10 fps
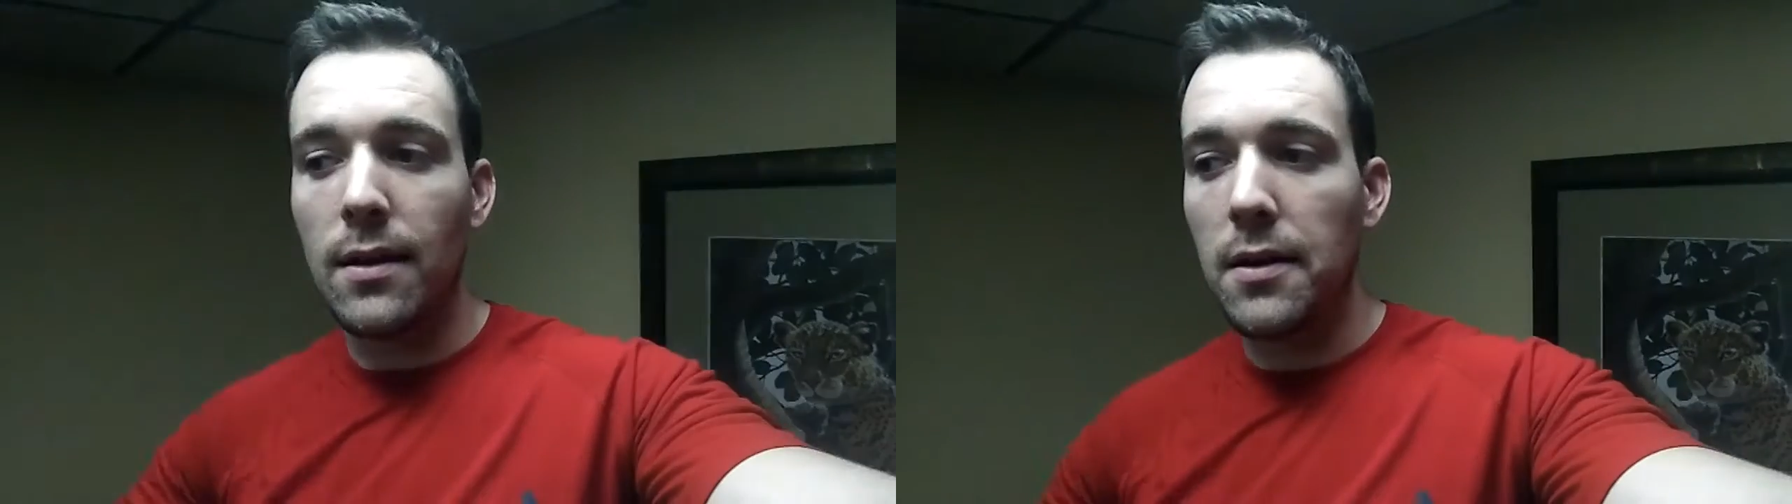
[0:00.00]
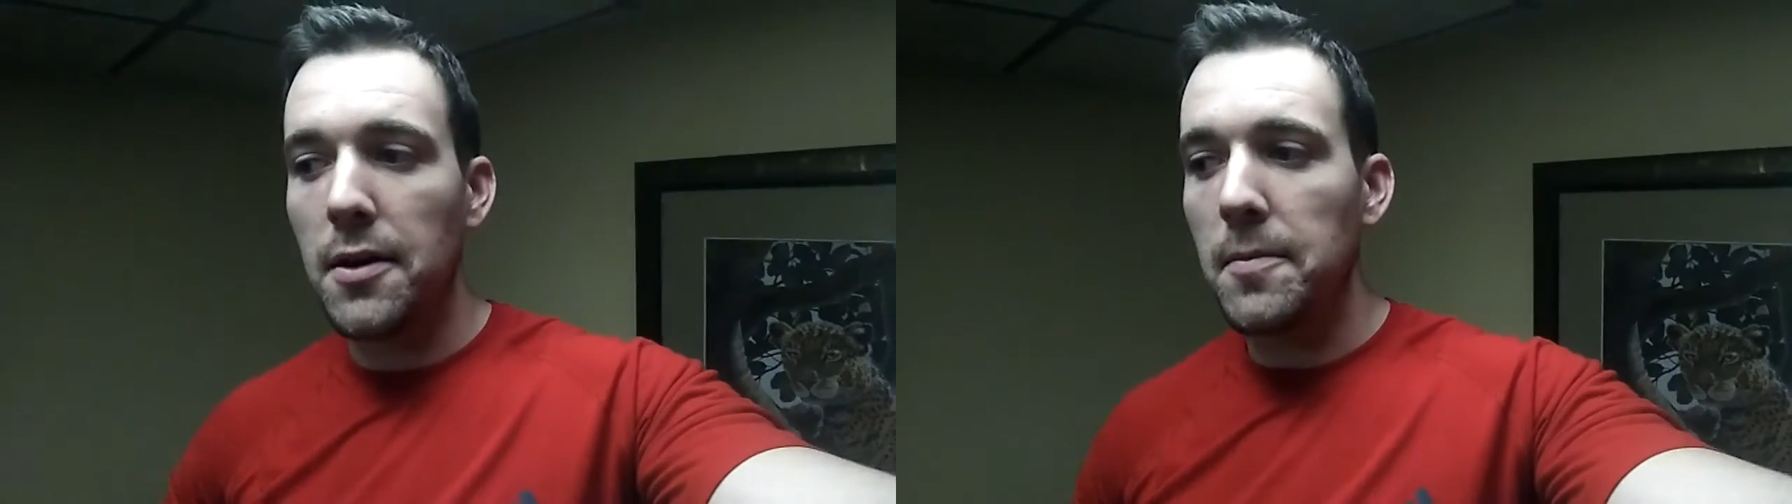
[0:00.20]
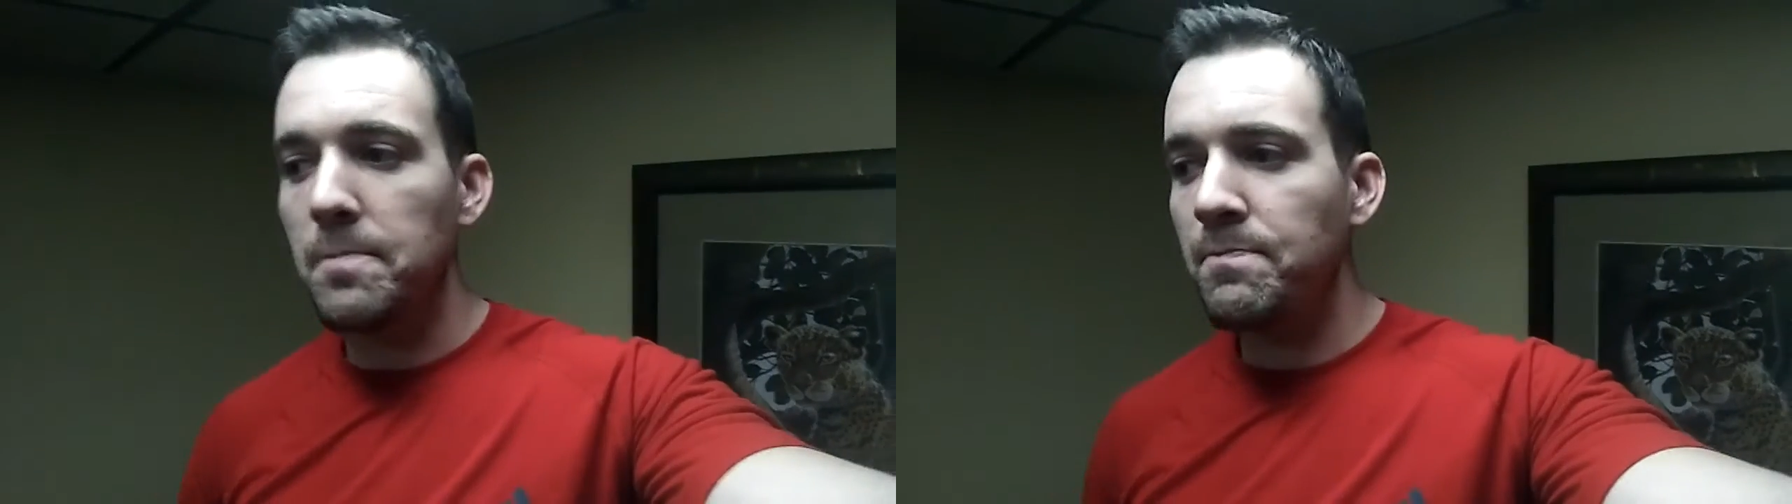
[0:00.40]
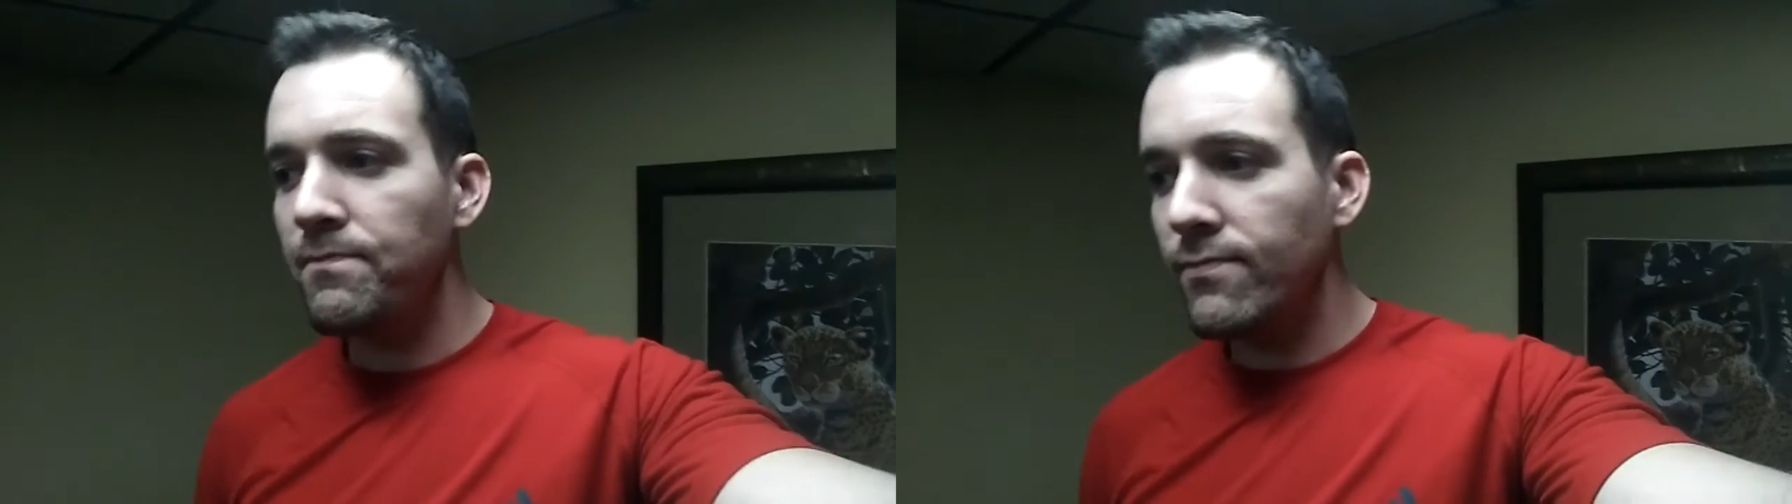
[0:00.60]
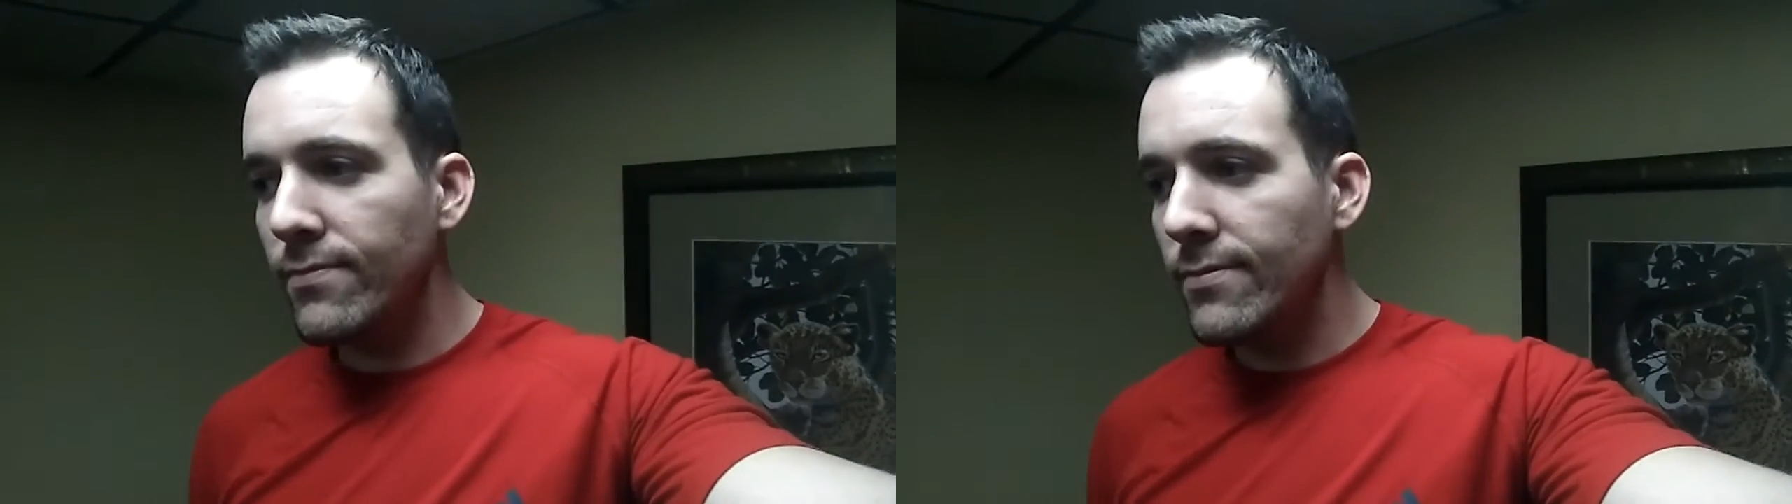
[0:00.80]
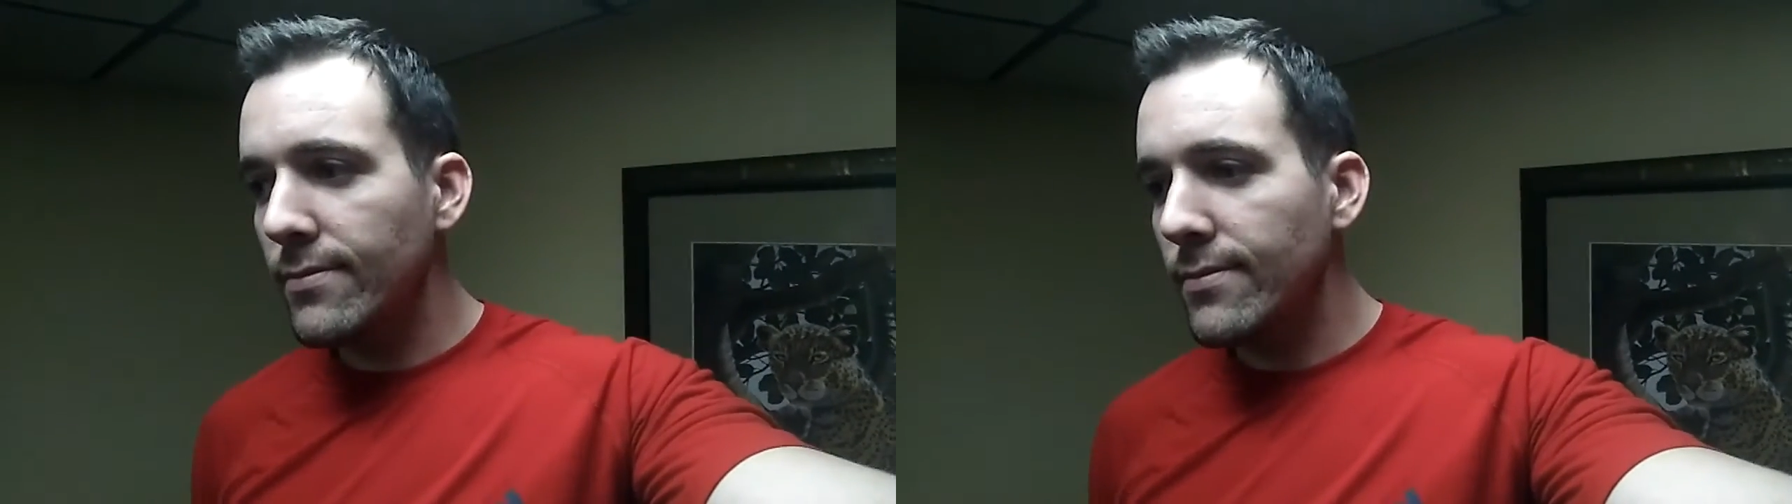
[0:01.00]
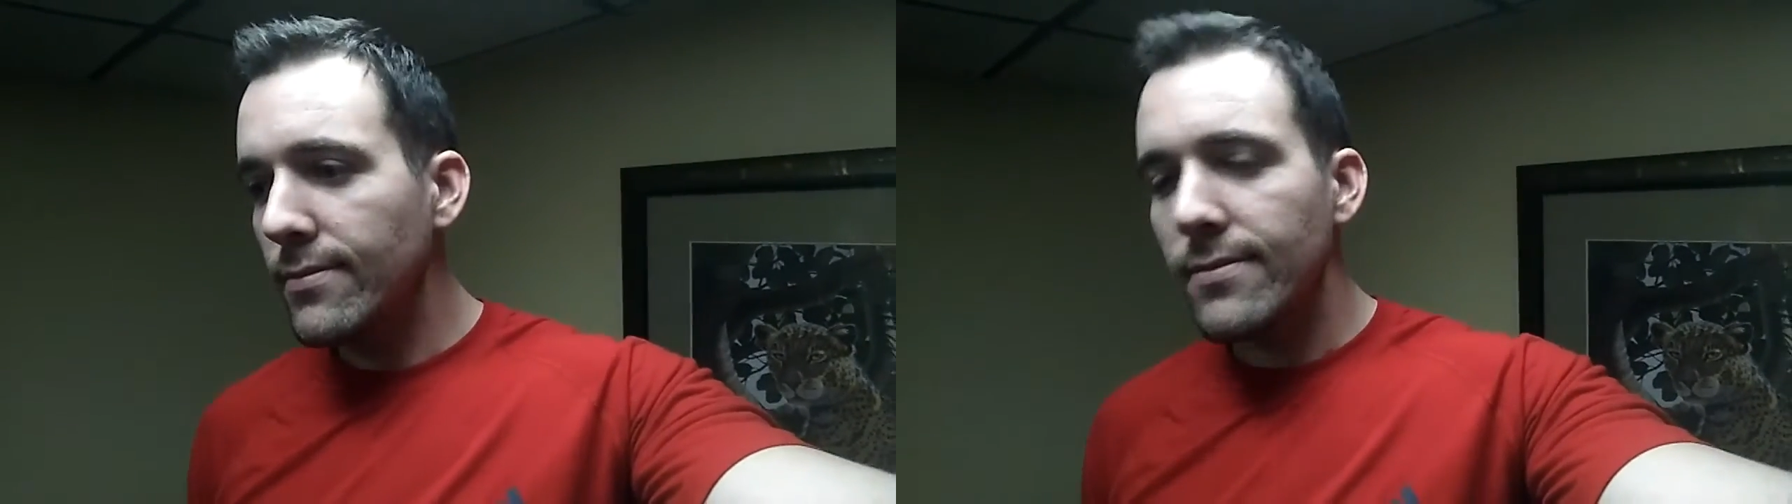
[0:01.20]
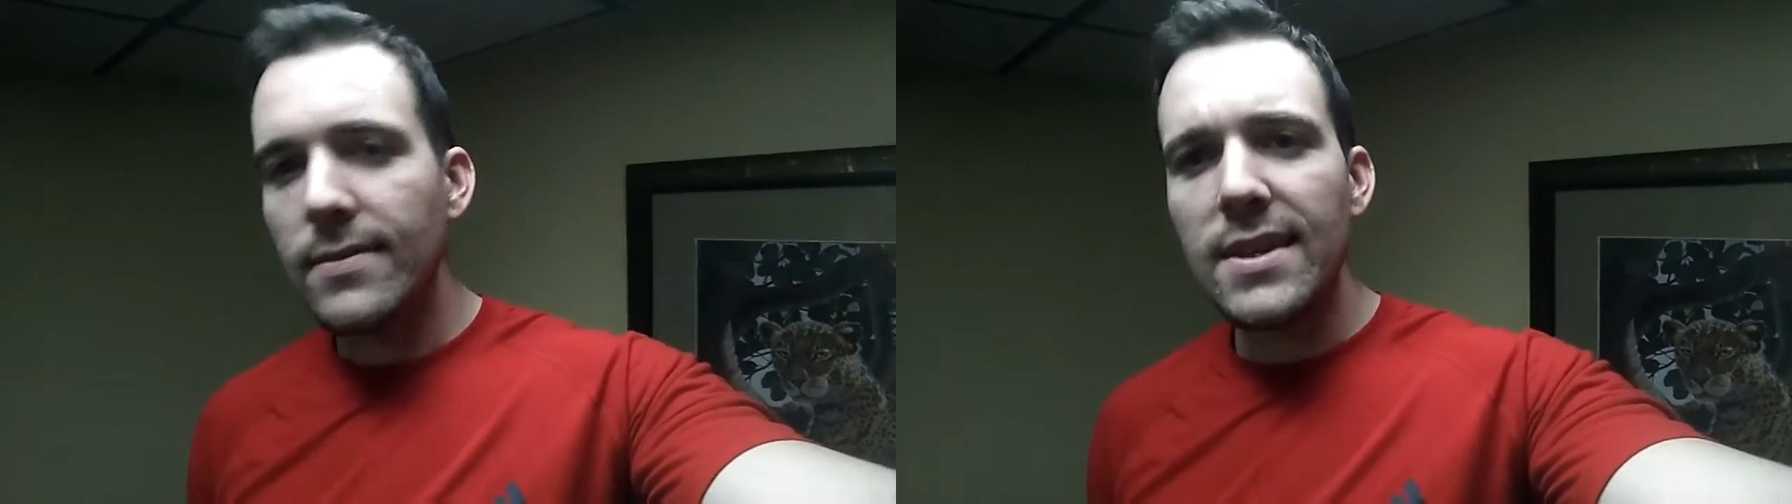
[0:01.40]

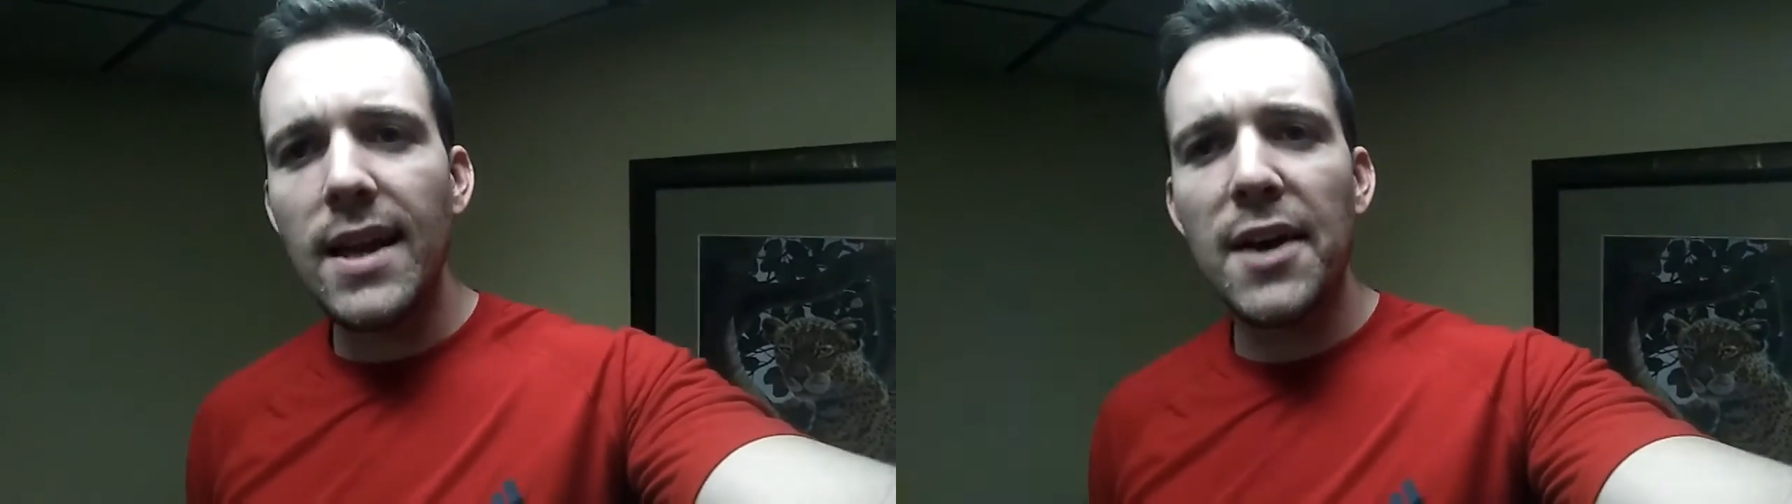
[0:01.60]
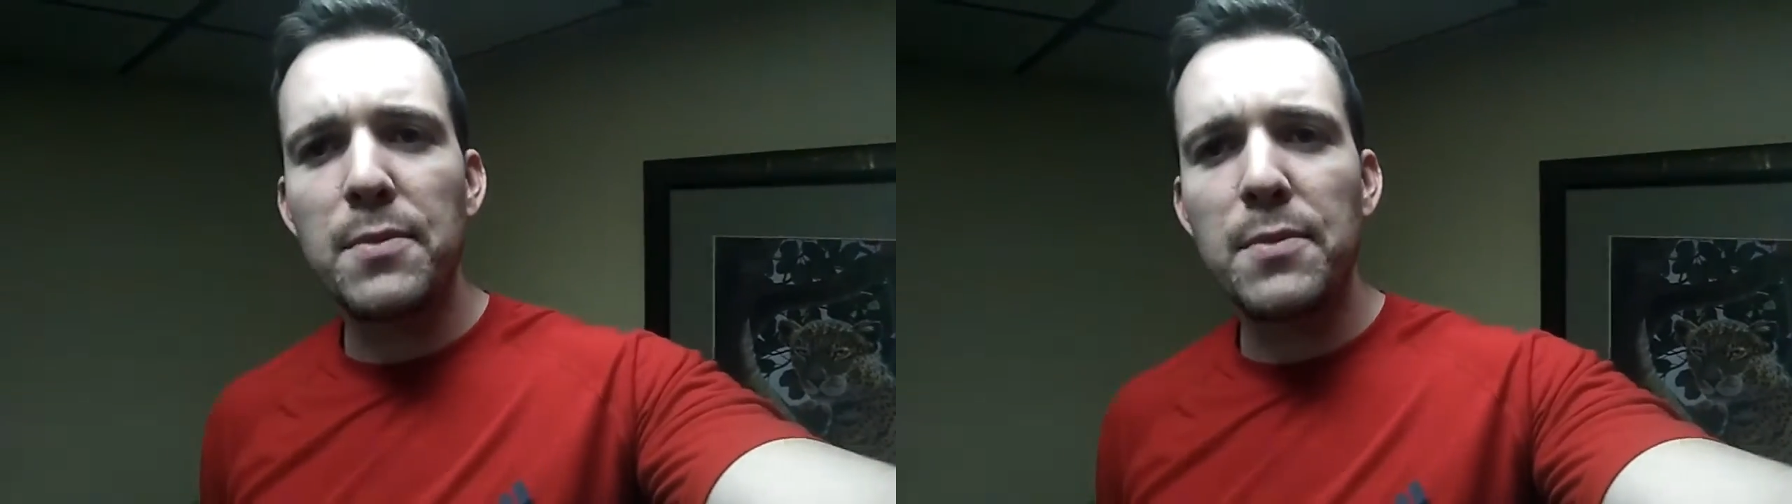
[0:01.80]
I've